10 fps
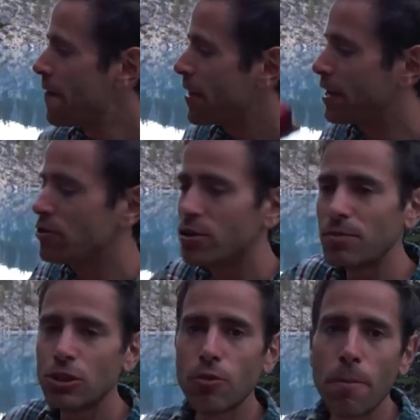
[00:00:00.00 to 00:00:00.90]
and you could
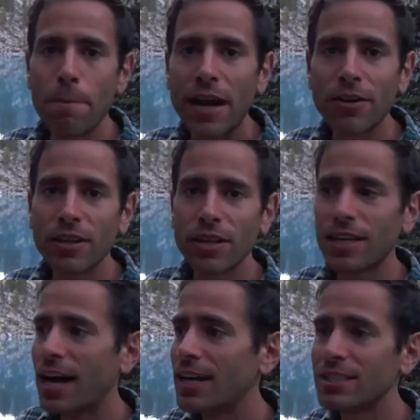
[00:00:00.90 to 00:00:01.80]
be doing better than the
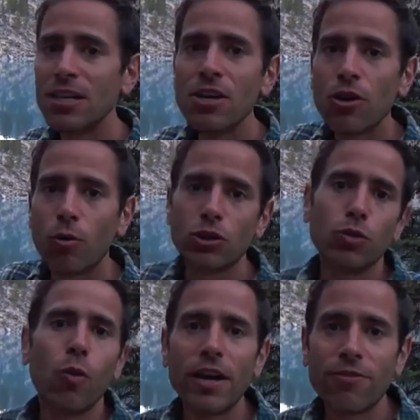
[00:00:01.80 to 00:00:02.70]
guys who are
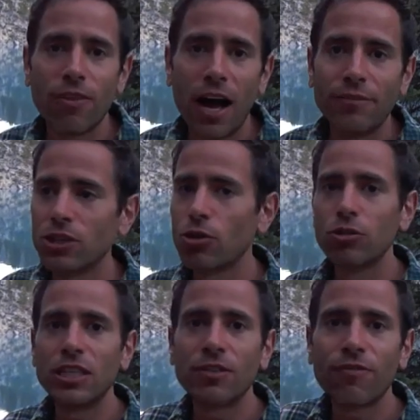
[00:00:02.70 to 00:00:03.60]
25 years
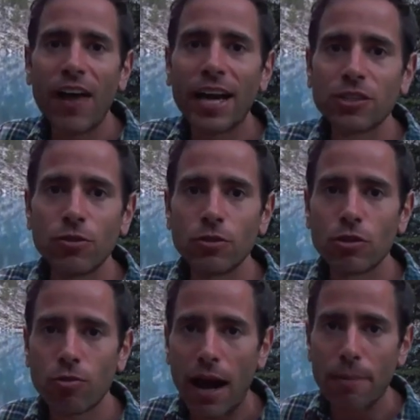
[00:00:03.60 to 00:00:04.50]
old eating fast food and
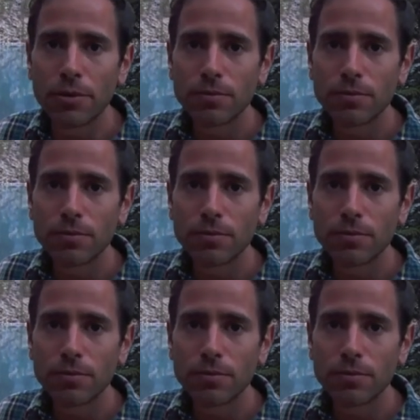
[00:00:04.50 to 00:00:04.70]
crap.